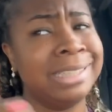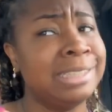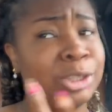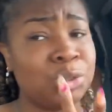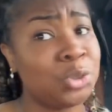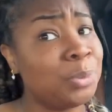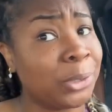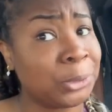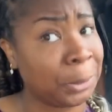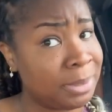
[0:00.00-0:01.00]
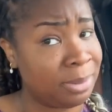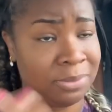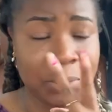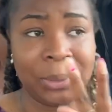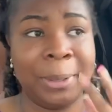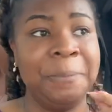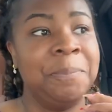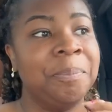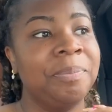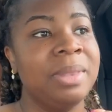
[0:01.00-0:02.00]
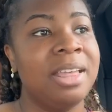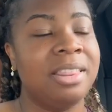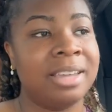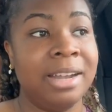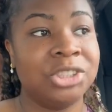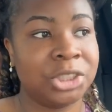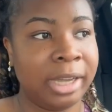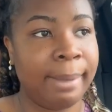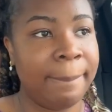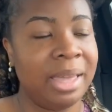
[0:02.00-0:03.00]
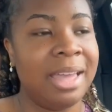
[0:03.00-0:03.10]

at least 2 more trips before that trip.